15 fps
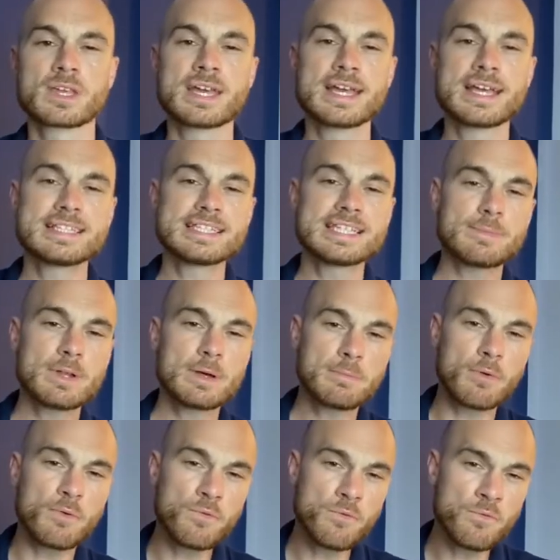Tip
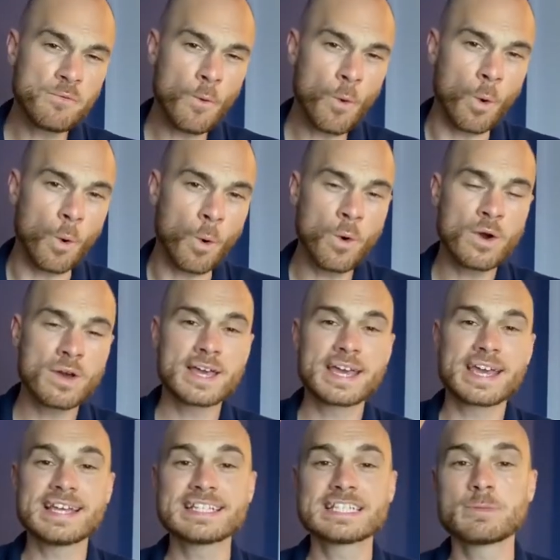number 4
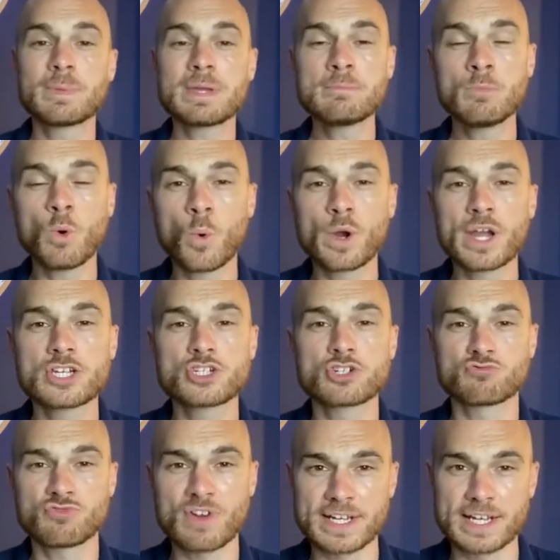is to be mortgage
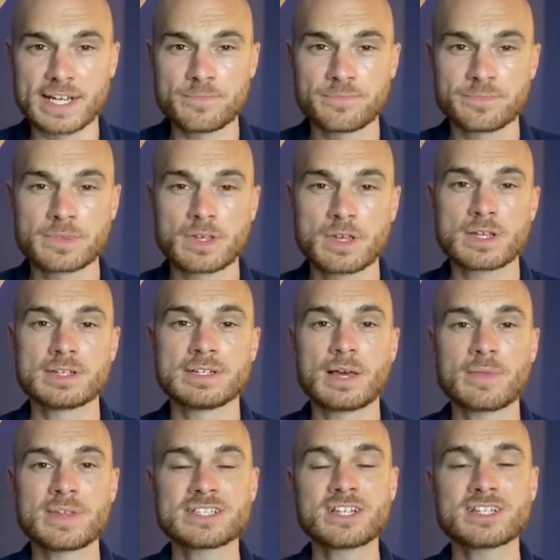ready. Now,
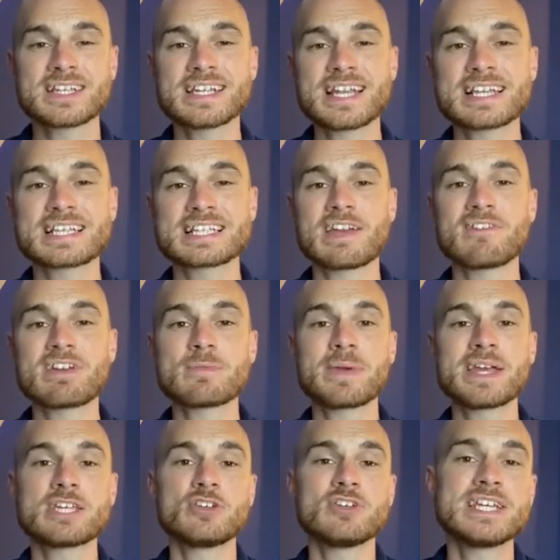this doesn't necessarily
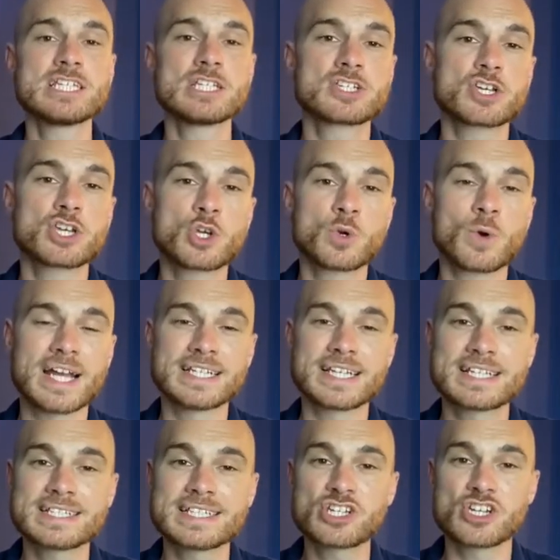mean you need to secure a
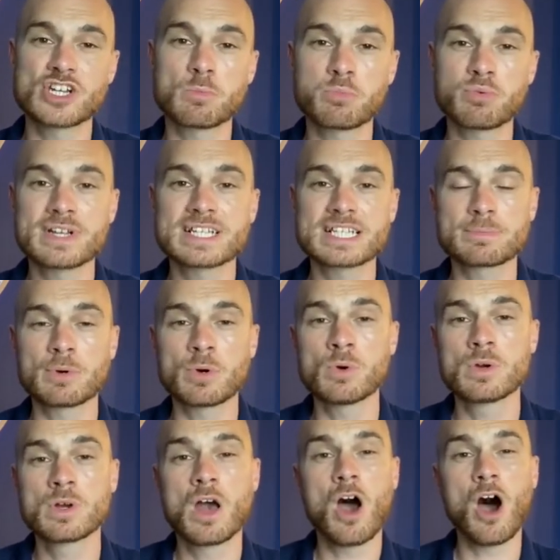decision in
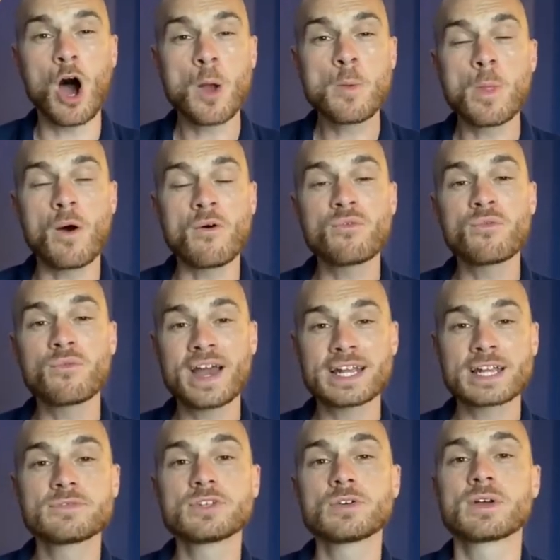principle. I'm not a fan
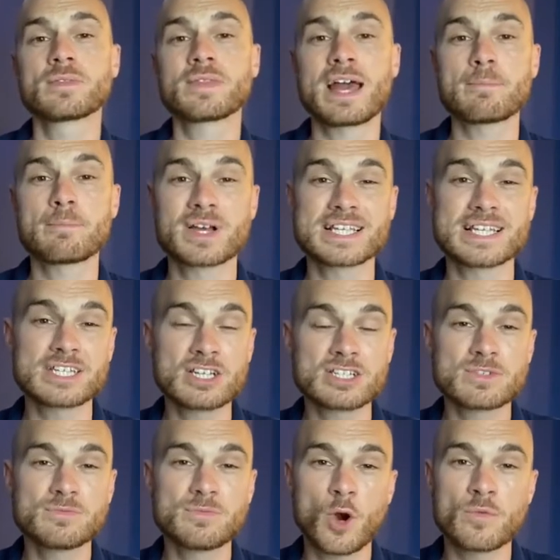of doing that because it does
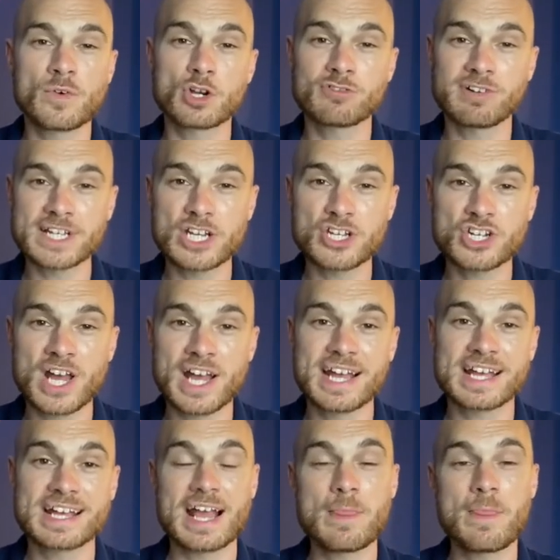involve a credit
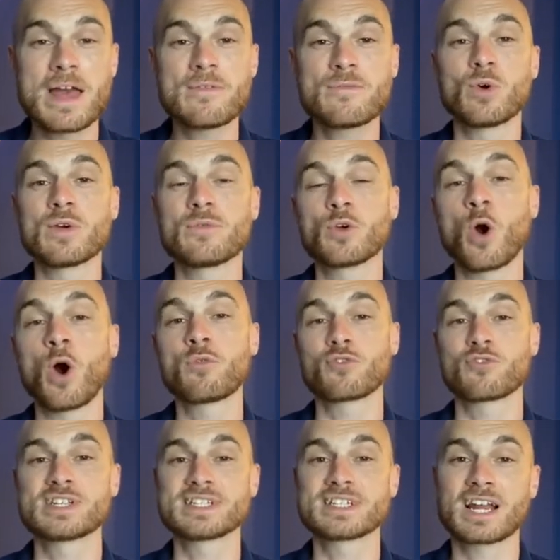check, and therefore if your
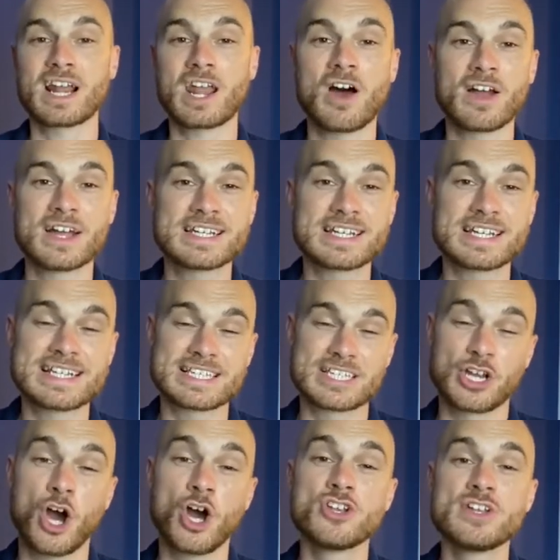offer is declined, it's
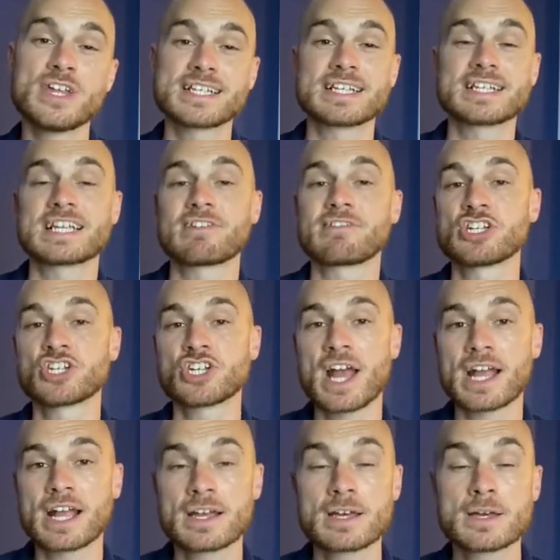an unnecessary check.